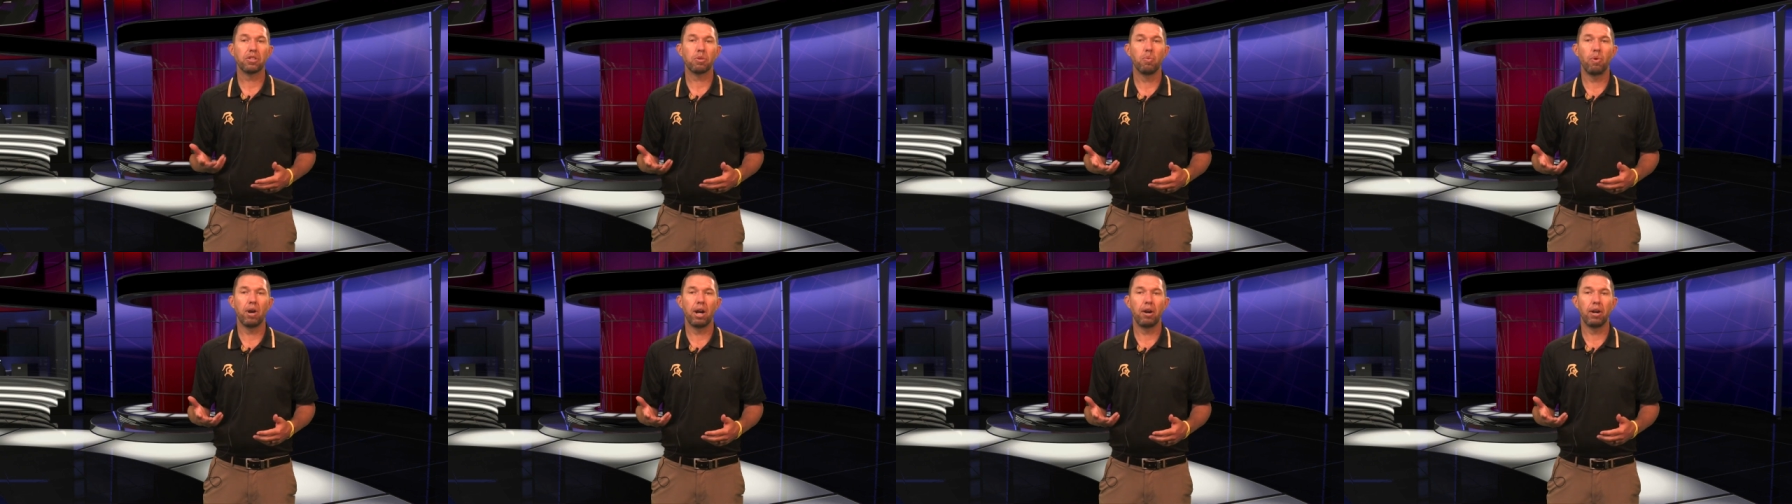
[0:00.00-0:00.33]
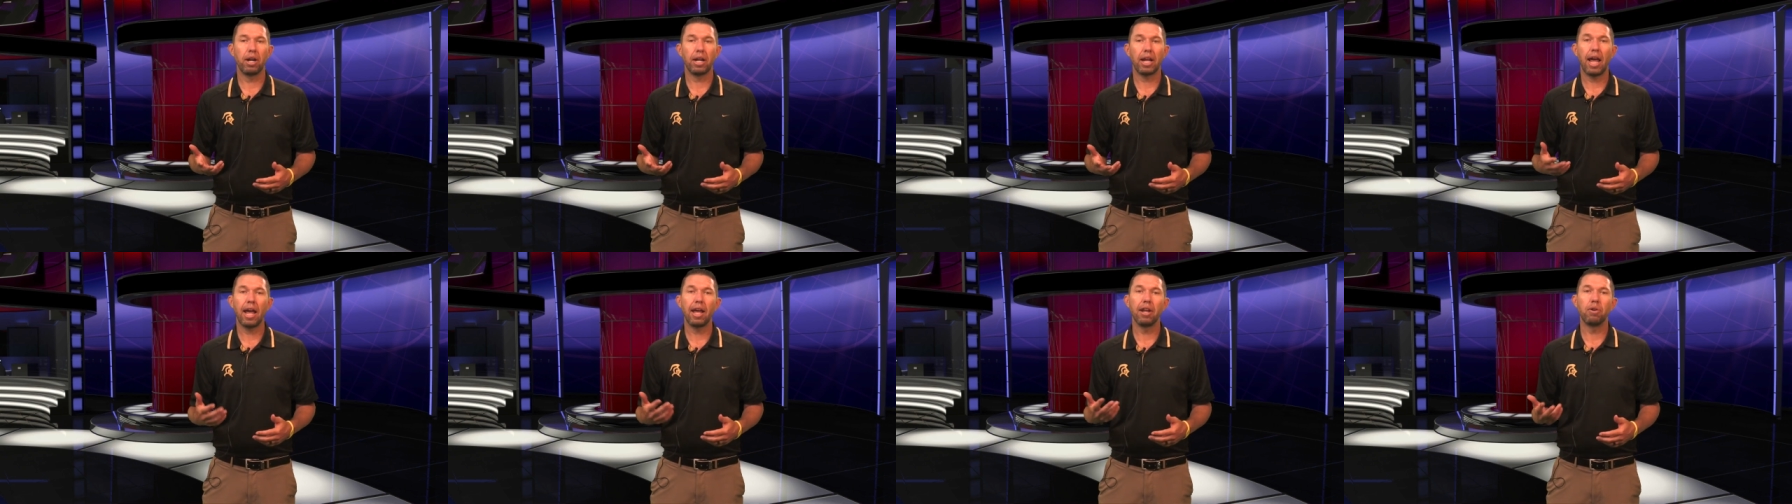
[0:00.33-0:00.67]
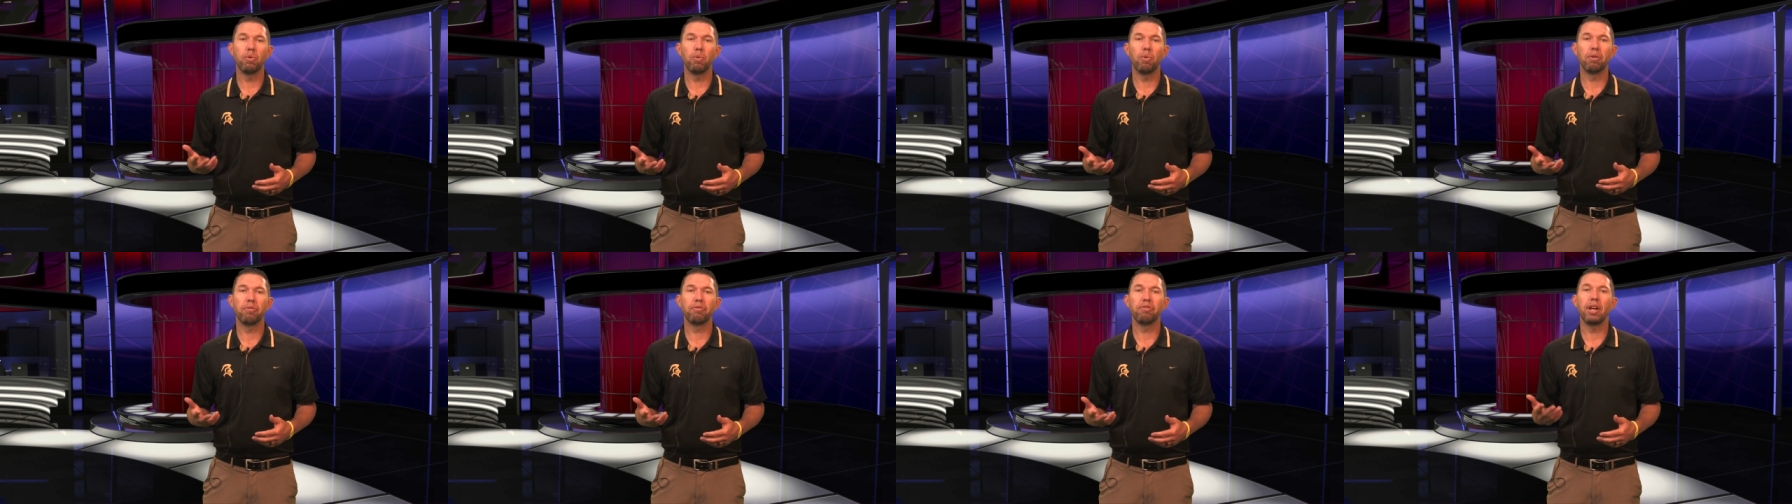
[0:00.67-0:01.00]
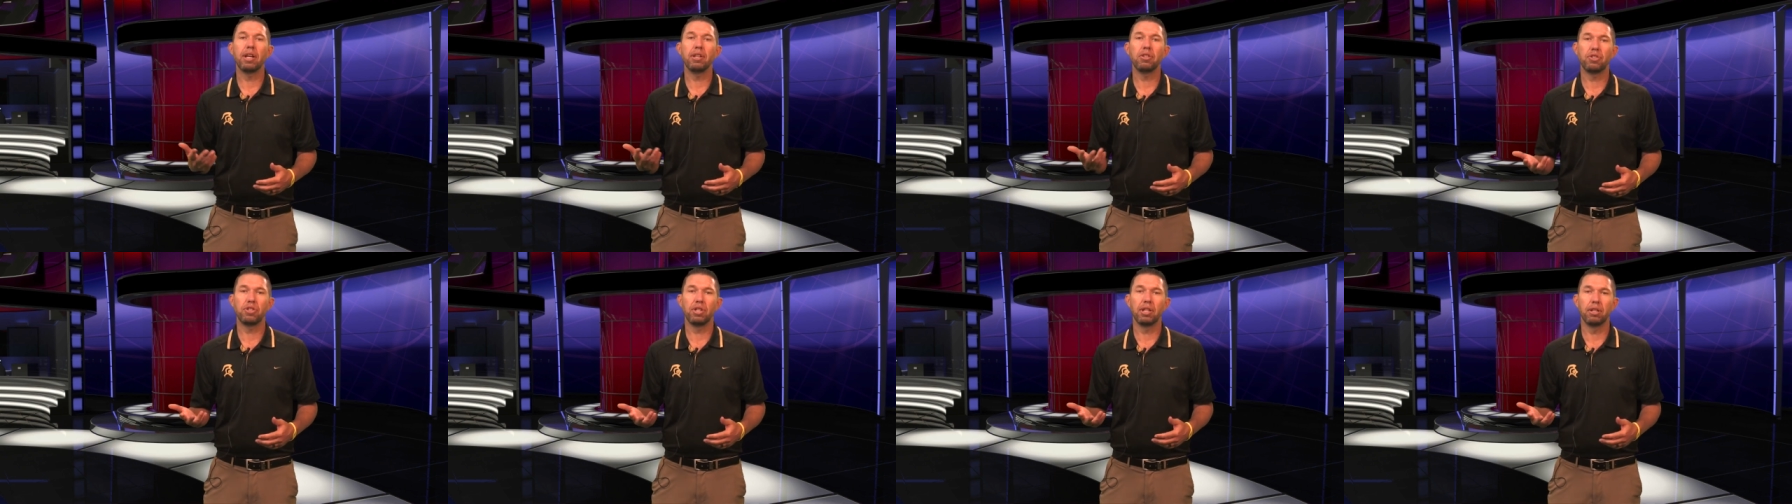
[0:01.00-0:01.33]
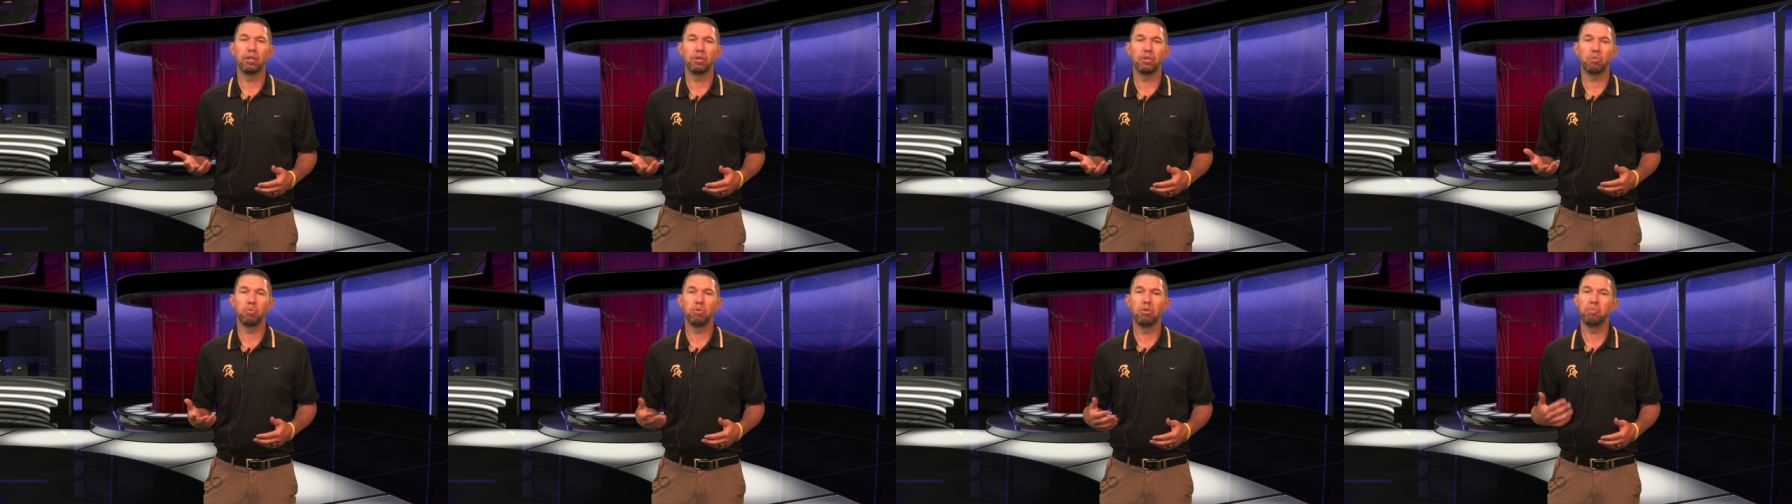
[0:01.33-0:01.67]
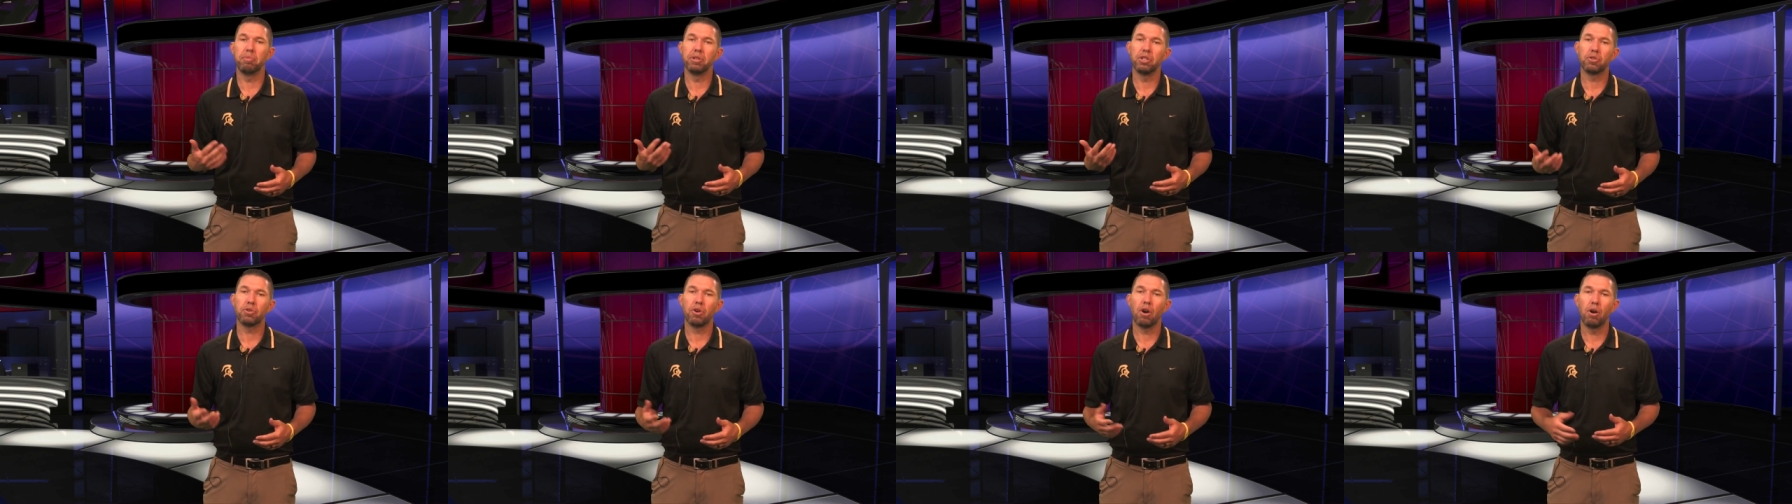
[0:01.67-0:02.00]
wearing and or face shields will be
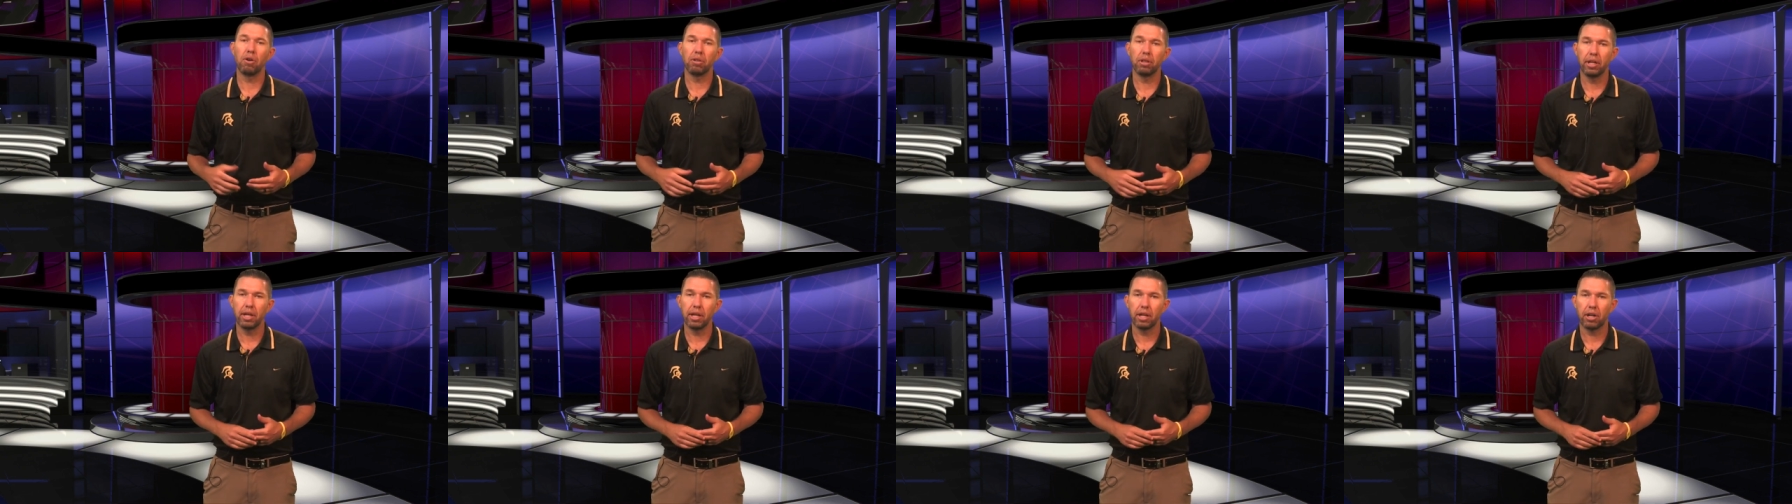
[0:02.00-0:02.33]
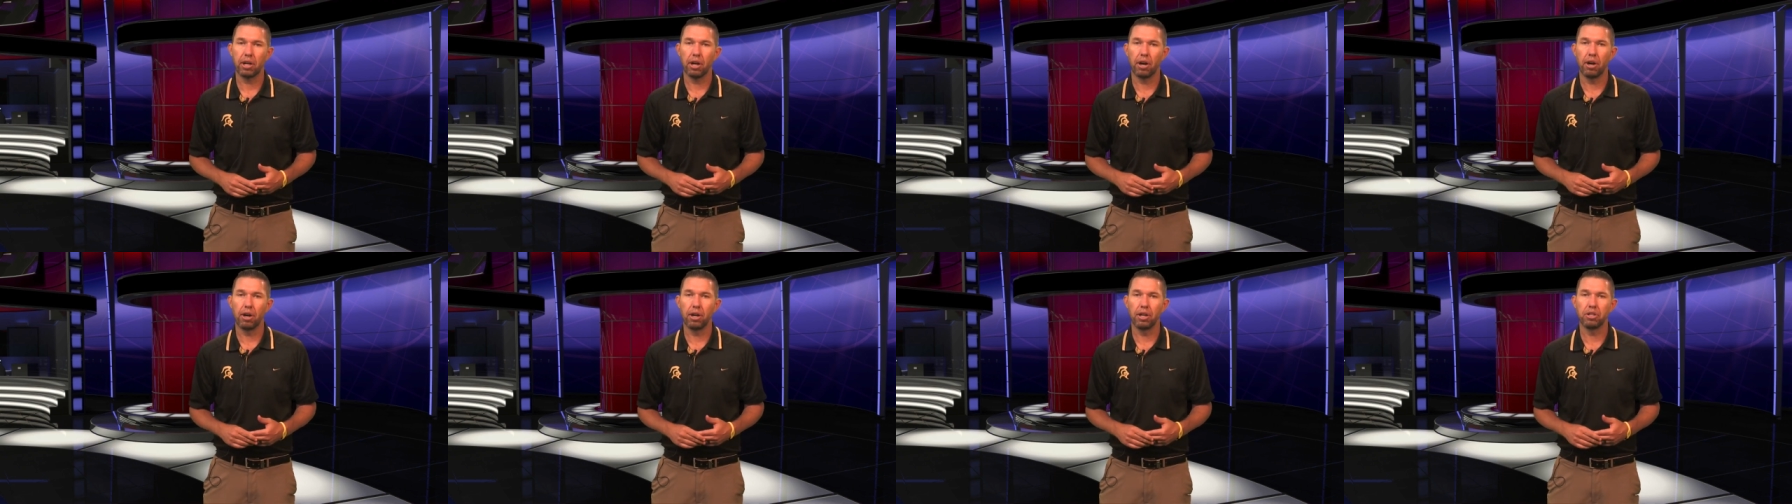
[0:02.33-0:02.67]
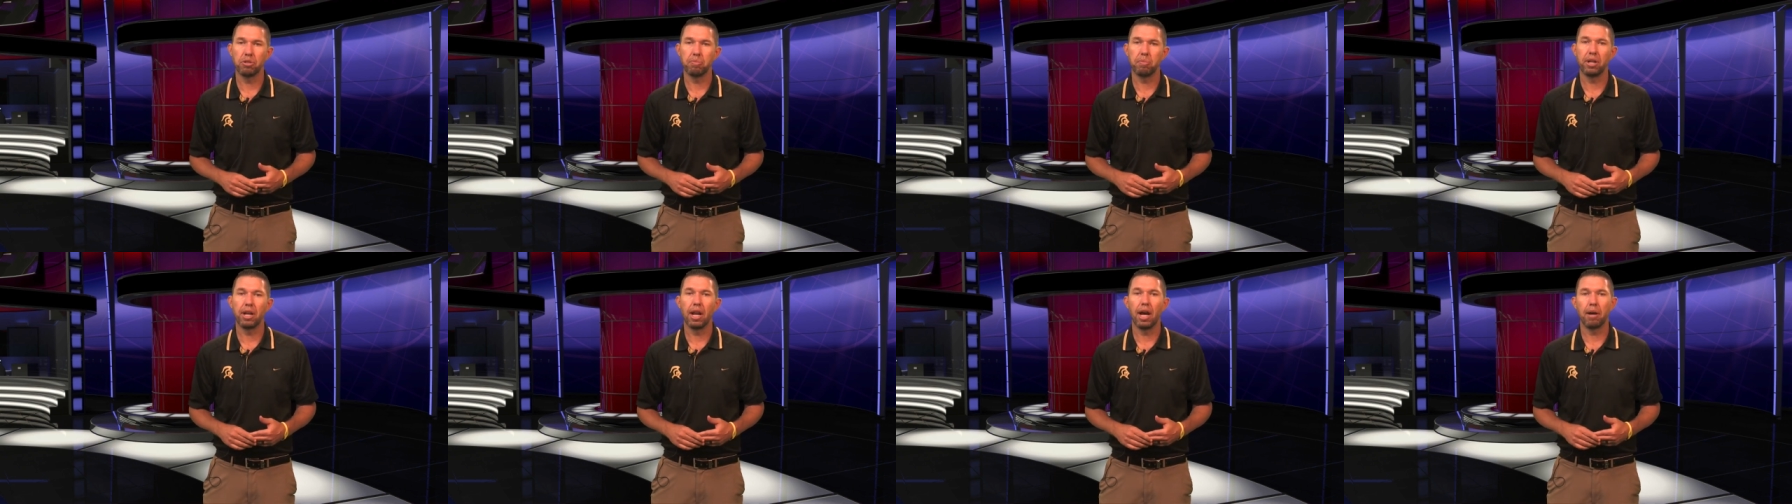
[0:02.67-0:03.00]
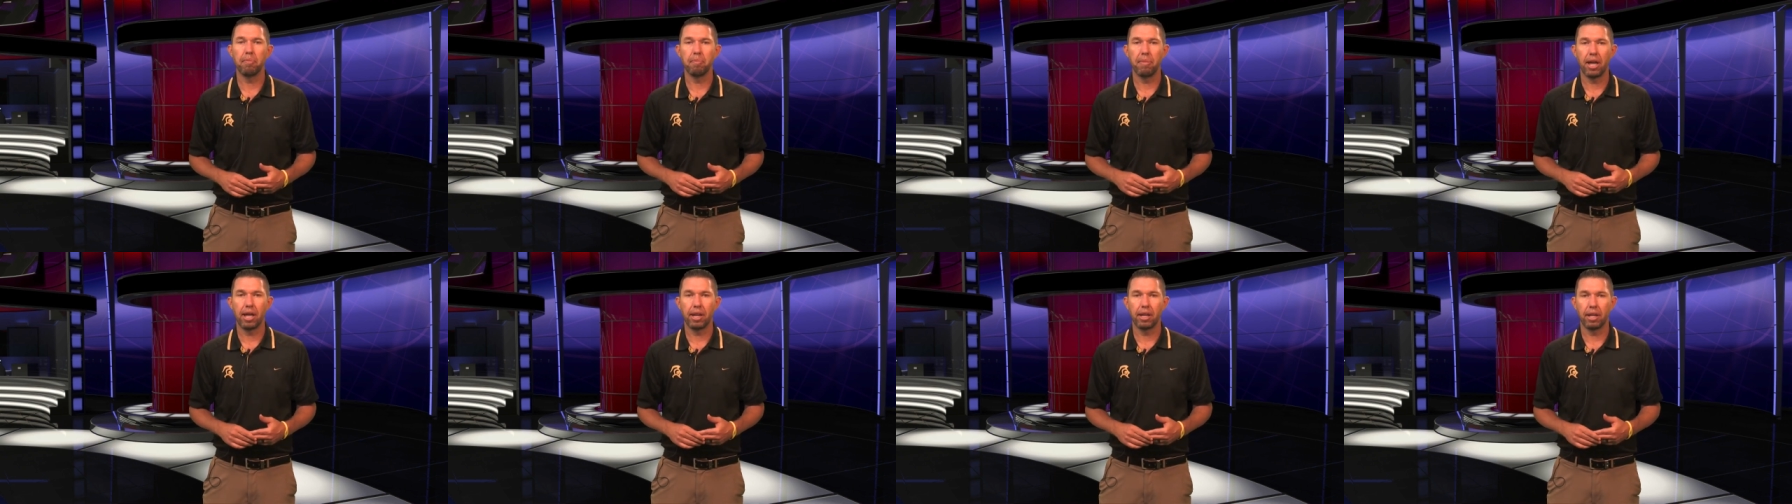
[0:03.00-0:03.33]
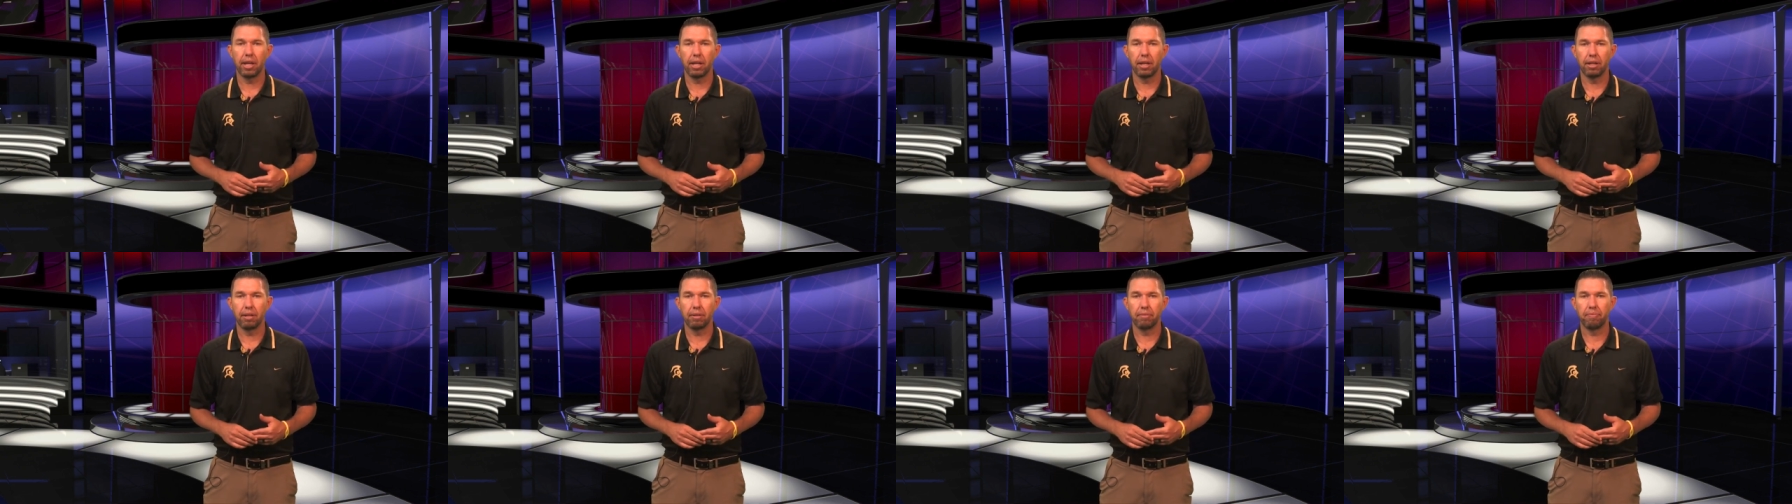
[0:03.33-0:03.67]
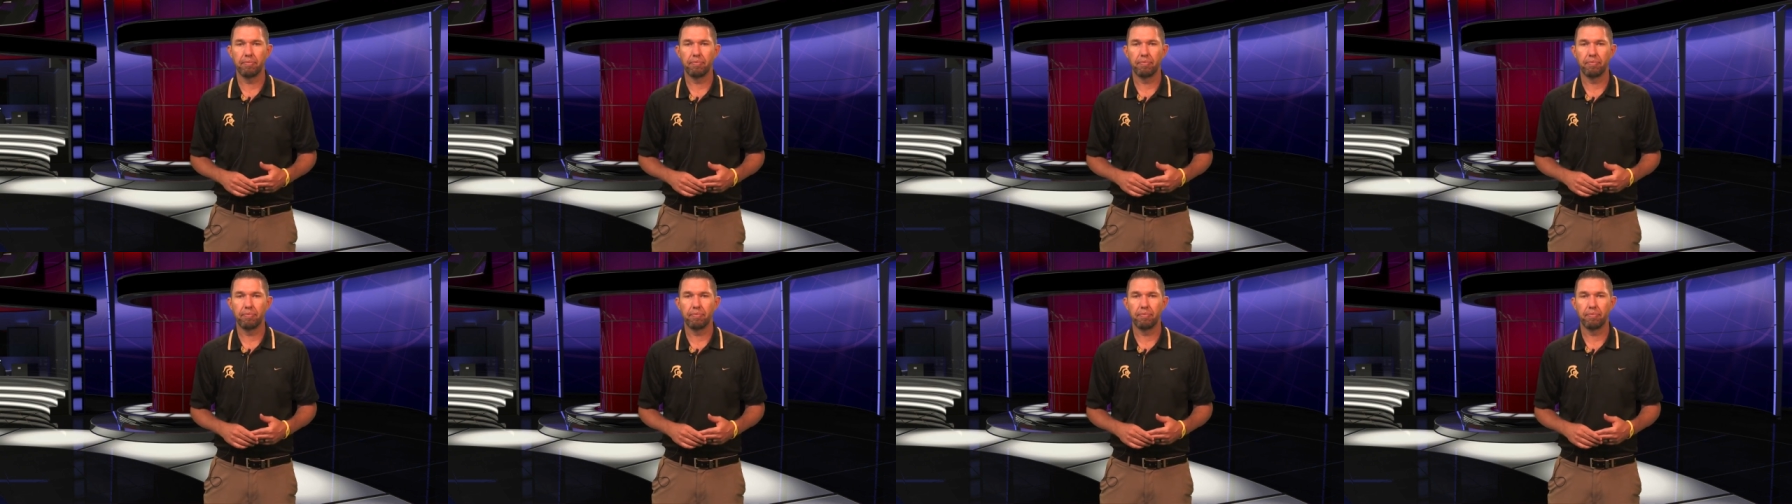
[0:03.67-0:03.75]
strongly encouraged but not mandated.